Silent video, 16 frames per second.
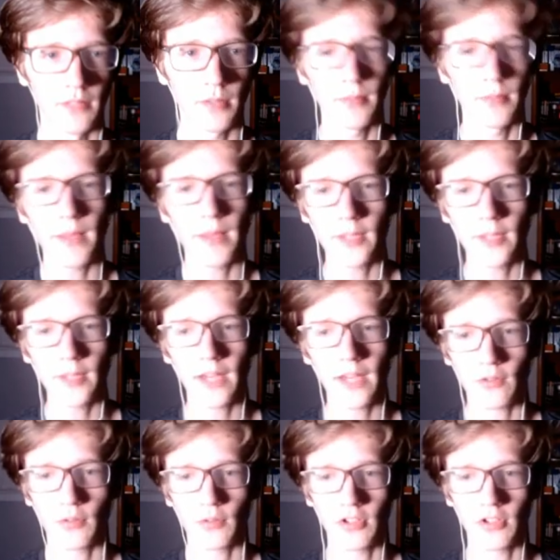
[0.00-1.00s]
but maybe
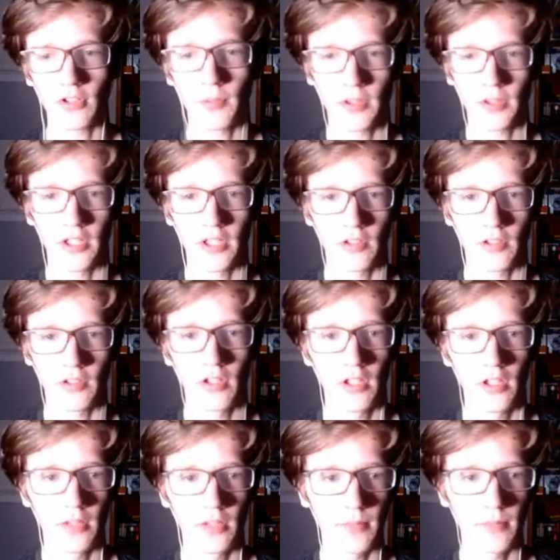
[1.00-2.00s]
after we're done with this,
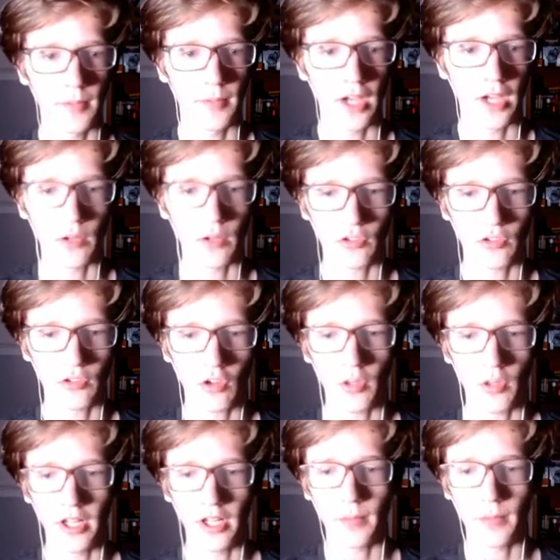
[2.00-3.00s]
maybe I'll
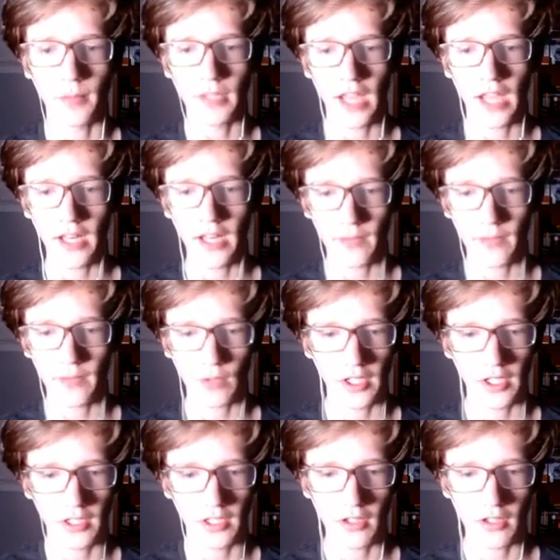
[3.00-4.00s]
start it up again after I
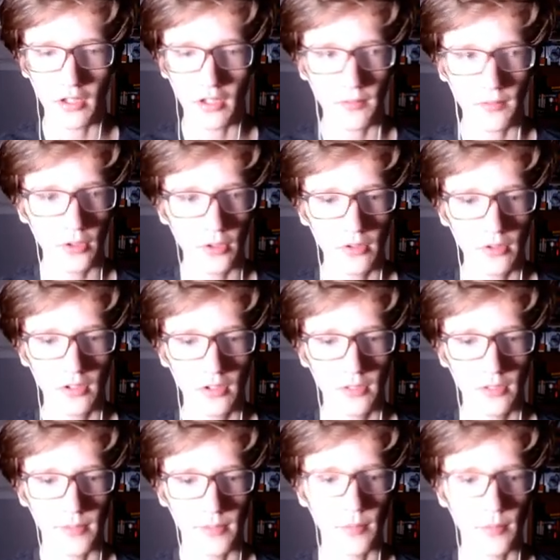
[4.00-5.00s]
kill all of you.
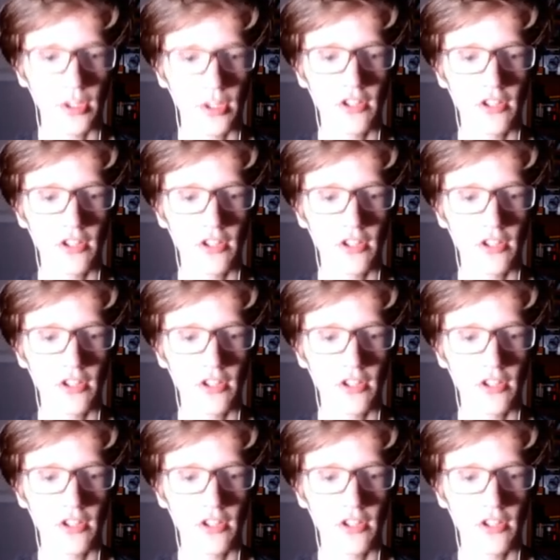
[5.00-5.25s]
Maybe with a